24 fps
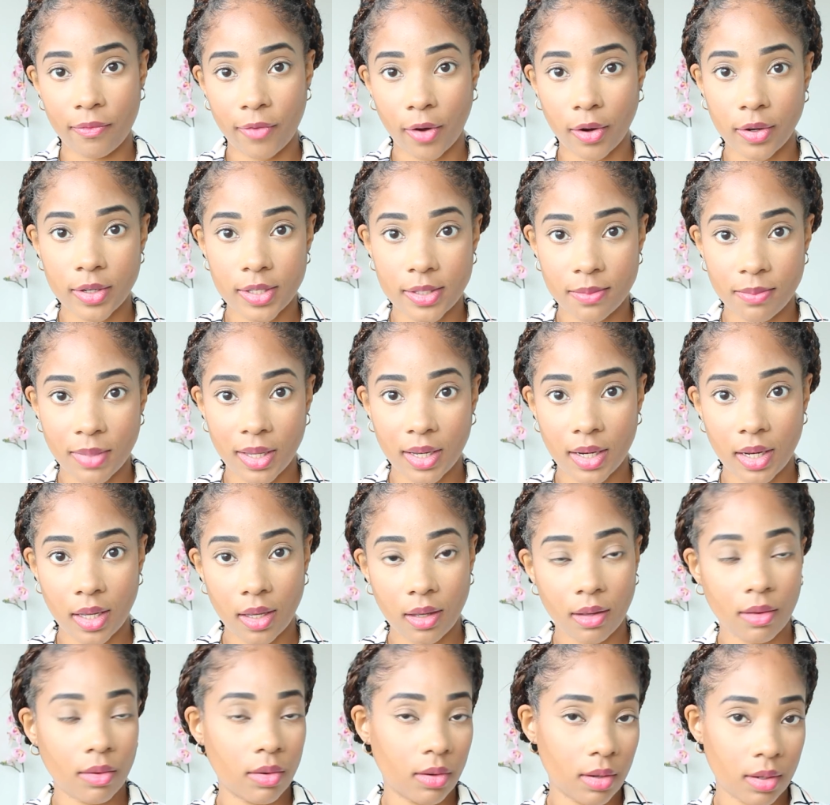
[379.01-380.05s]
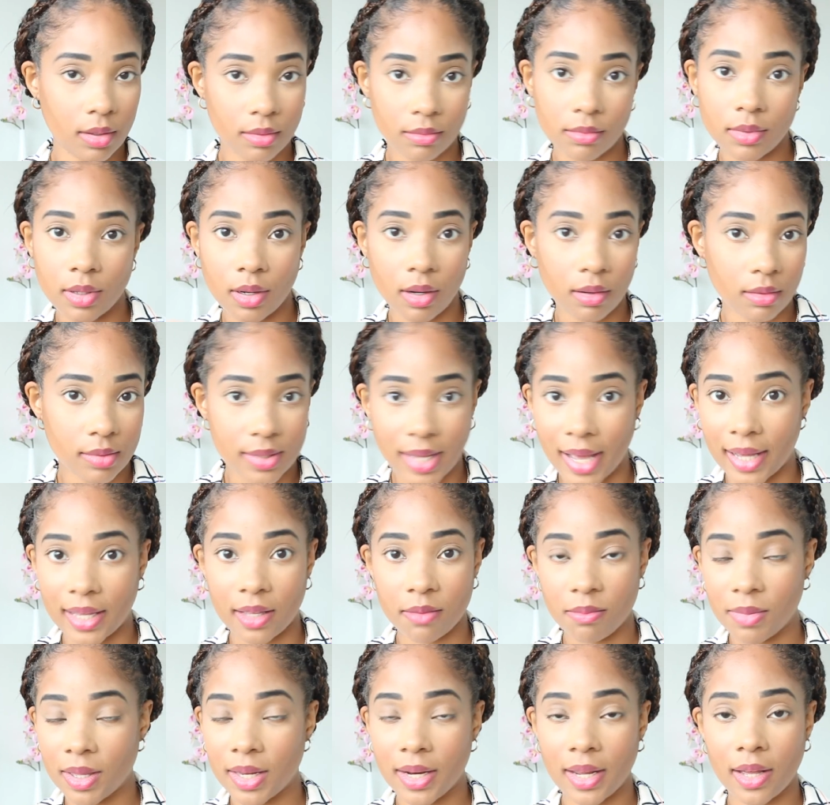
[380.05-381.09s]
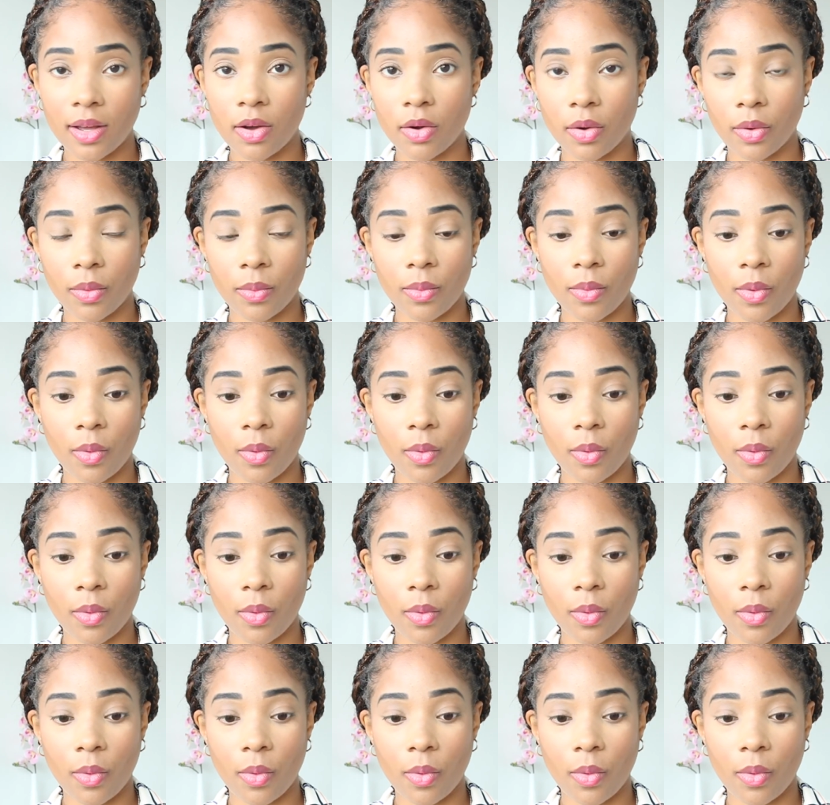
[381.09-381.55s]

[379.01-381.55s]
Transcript: first meeting or second meeting or